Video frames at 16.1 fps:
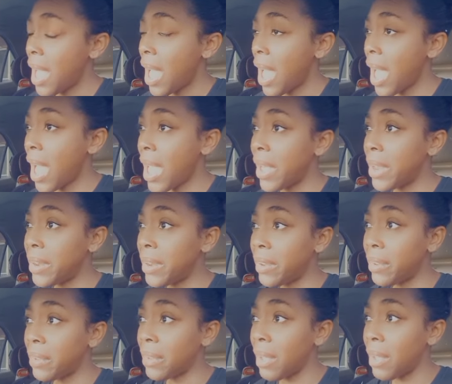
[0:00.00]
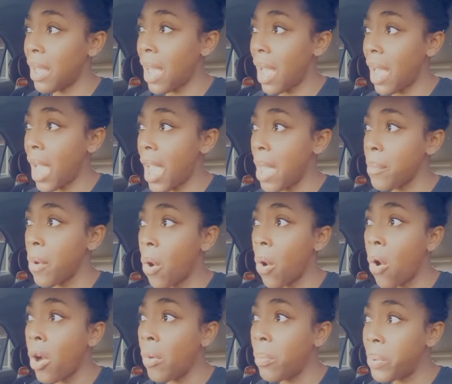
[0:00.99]
And I'm
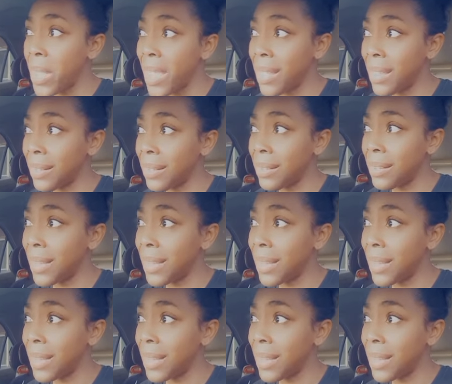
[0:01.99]
hoping